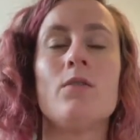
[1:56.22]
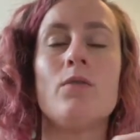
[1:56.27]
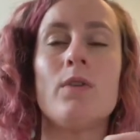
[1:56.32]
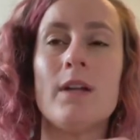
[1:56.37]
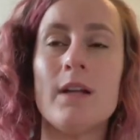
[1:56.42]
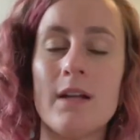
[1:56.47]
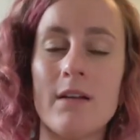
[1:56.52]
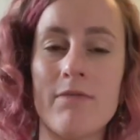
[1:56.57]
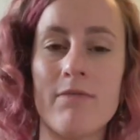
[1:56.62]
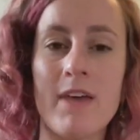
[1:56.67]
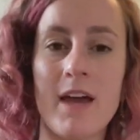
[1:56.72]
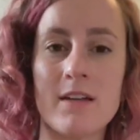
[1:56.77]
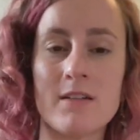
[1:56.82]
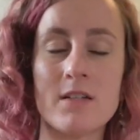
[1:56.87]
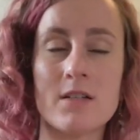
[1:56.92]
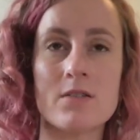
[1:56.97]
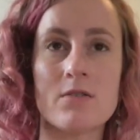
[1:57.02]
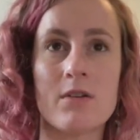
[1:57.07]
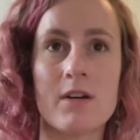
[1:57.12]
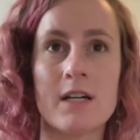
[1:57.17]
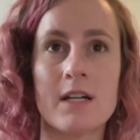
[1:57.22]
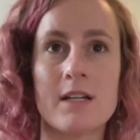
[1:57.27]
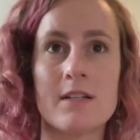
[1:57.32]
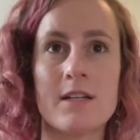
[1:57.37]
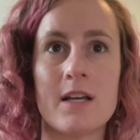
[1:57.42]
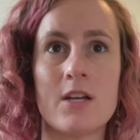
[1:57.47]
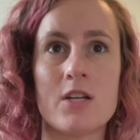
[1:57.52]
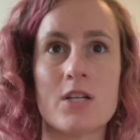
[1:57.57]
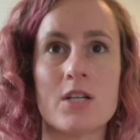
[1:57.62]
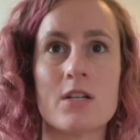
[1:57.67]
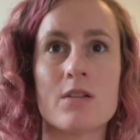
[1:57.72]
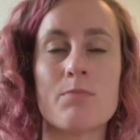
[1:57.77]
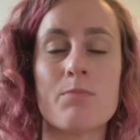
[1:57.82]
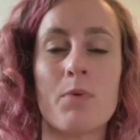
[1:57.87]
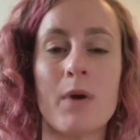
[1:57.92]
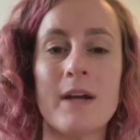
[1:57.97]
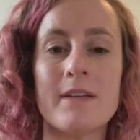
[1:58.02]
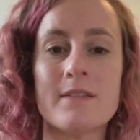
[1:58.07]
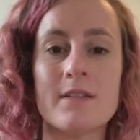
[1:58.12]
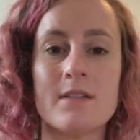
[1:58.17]
if that disorganization is
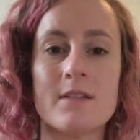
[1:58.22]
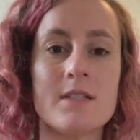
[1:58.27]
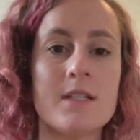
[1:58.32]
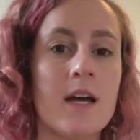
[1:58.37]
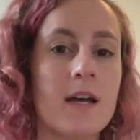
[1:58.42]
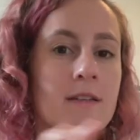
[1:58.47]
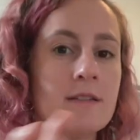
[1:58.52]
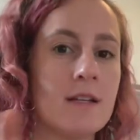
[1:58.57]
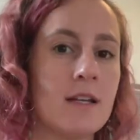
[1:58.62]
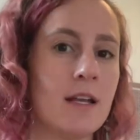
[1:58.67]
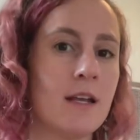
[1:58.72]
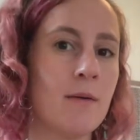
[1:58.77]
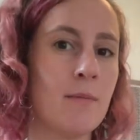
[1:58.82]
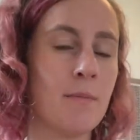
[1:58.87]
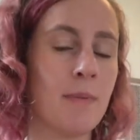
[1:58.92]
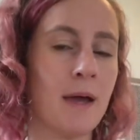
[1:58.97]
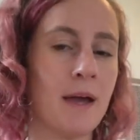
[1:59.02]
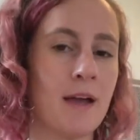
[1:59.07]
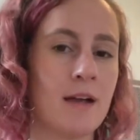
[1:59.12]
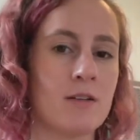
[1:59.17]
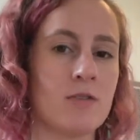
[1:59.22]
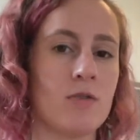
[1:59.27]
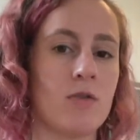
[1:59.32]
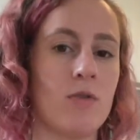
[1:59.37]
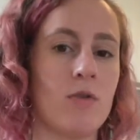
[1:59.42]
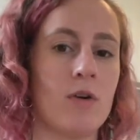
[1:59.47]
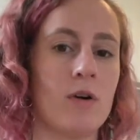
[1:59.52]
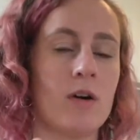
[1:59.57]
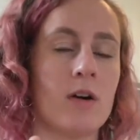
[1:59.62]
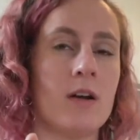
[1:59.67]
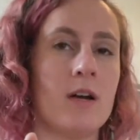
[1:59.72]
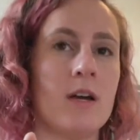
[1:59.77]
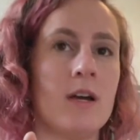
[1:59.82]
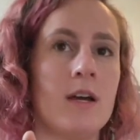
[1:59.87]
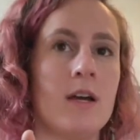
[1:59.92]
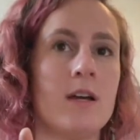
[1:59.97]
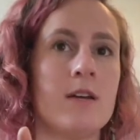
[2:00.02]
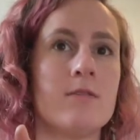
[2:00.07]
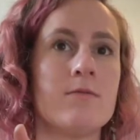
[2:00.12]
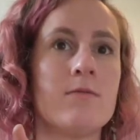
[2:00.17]
present, does it impact or
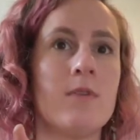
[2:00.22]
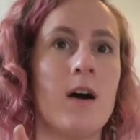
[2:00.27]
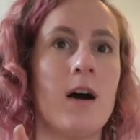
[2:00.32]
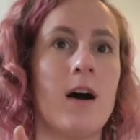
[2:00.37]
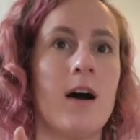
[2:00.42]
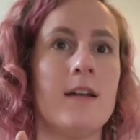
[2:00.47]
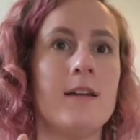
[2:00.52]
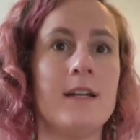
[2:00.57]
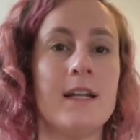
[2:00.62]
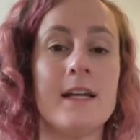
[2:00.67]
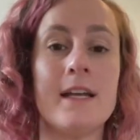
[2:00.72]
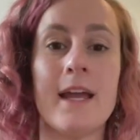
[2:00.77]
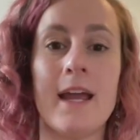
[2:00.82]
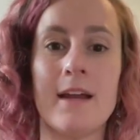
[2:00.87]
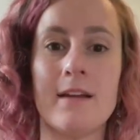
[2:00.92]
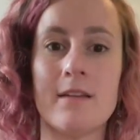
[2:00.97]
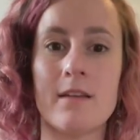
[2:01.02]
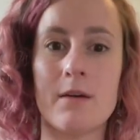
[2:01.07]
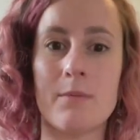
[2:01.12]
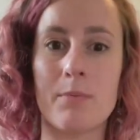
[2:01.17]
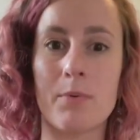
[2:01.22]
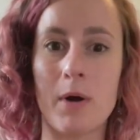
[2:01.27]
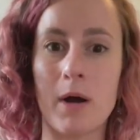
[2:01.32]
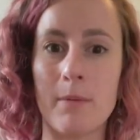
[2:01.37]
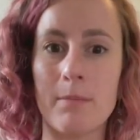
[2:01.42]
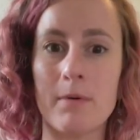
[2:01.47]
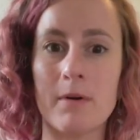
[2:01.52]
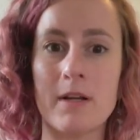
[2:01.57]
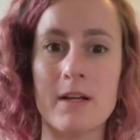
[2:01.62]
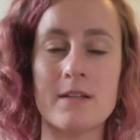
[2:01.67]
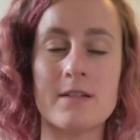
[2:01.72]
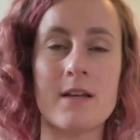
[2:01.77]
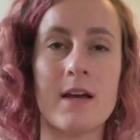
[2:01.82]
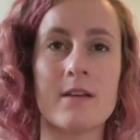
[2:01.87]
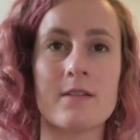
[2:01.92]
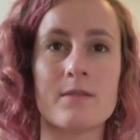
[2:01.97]
negate the properties as